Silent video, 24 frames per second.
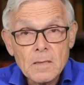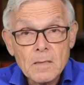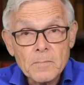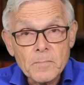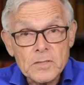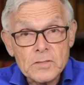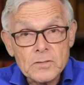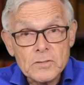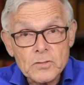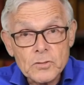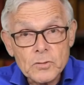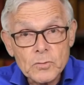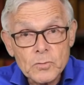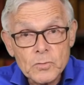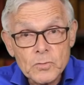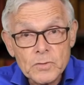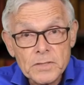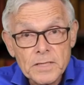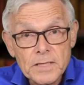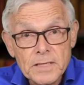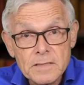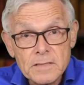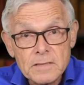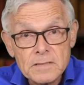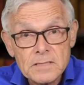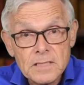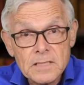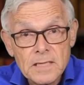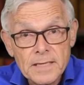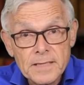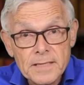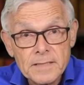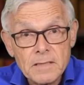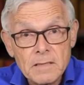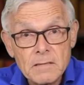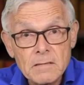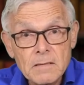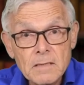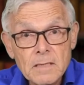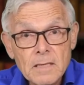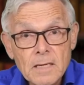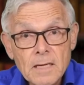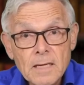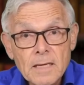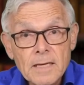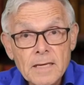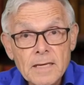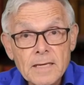But 2 years later,
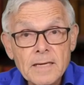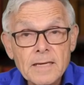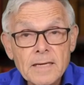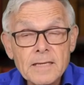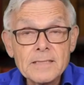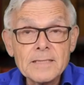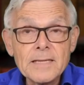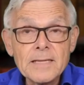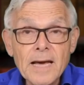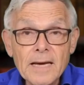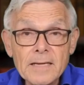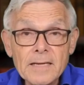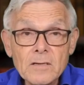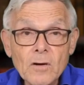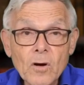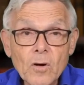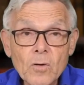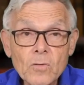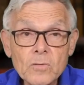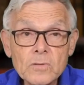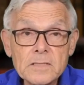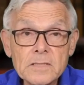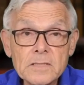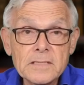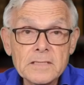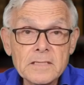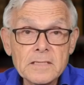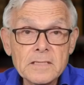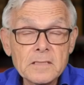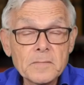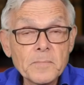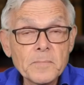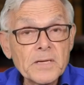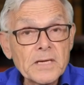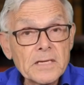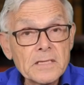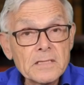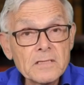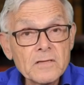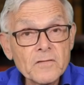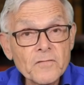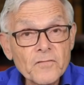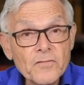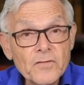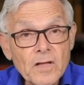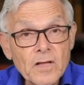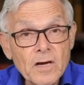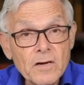not only it begin to
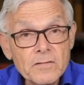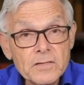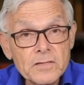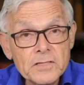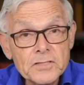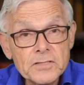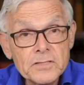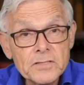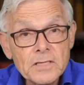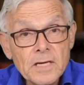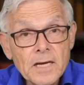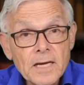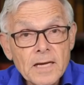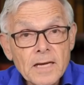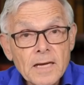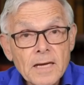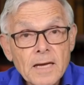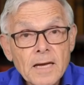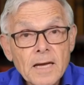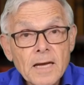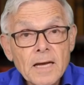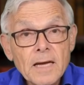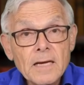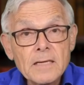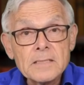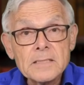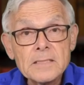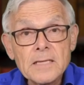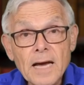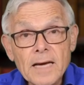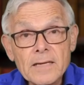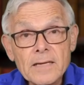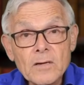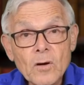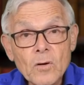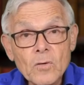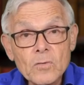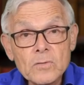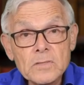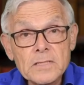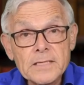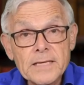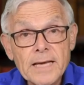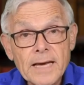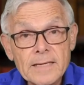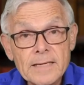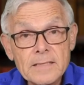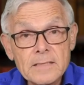flourish, not
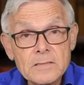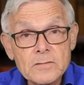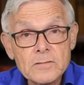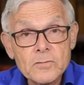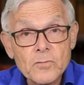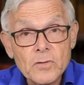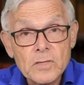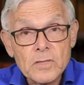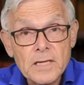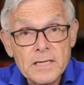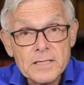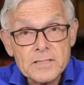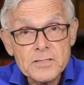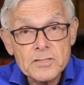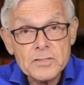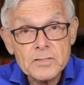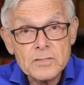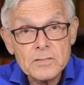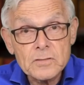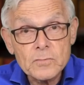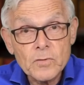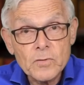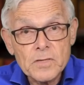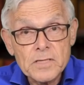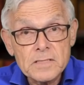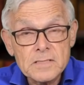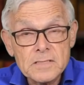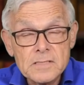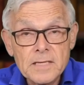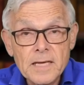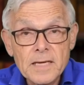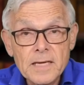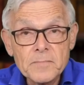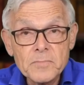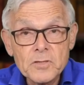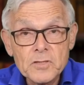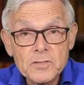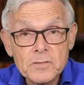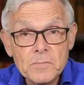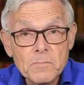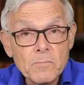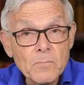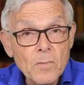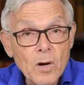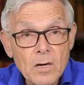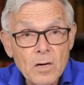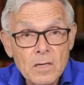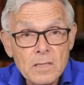only had its relations with its neighbors
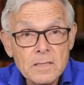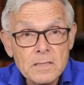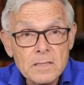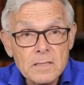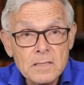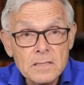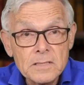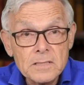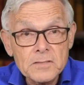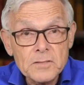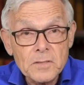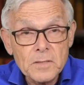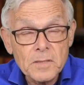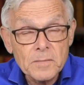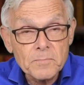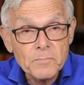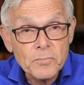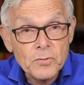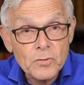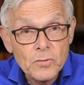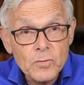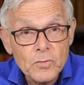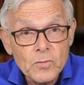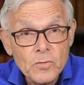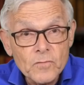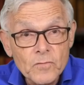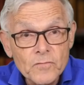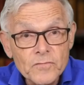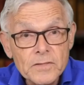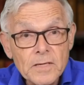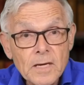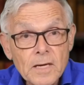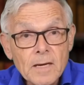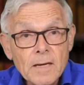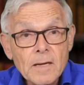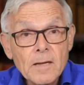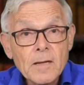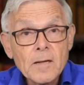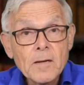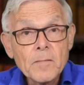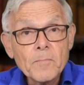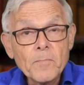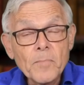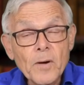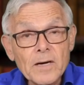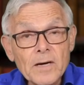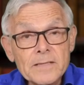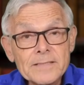markedly improved,
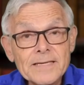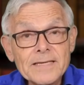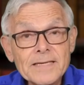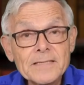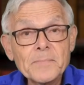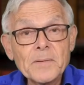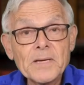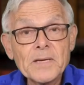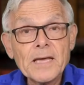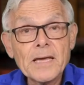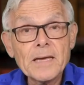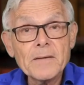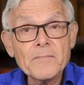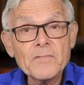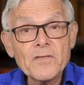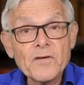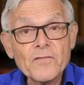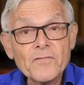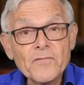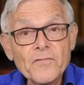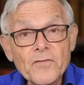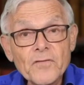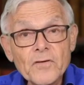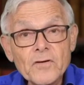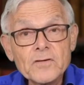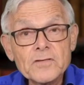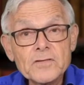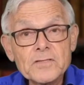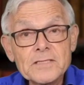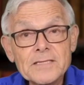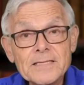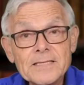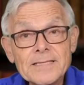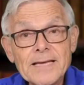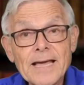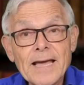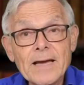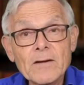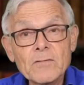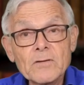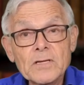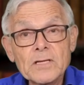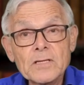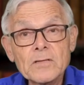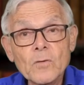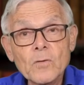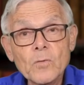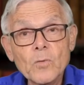but it became the first
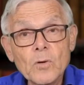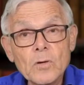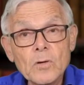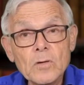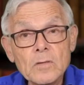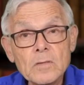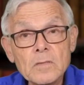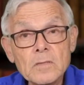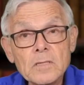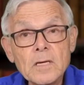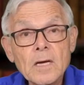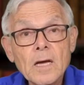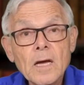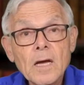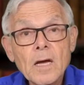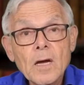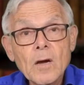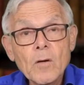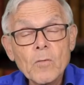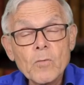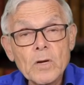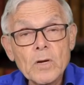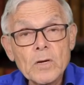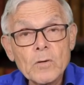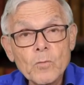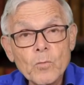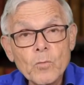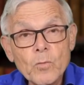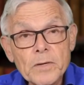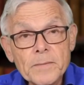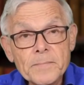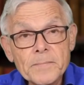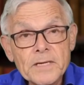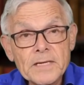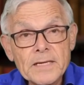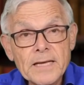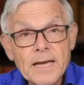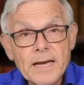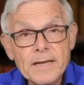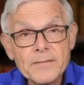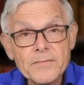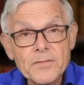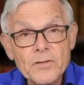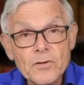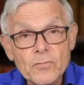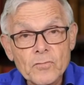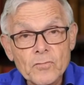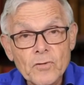town in the world where women
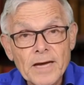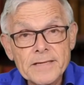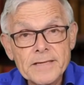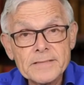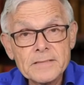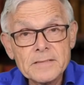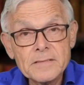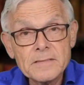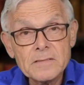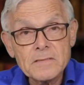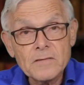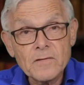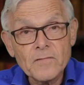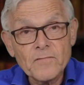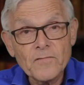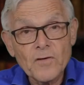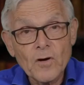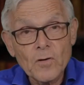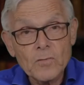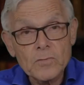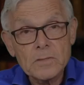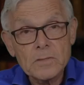had the right to vote.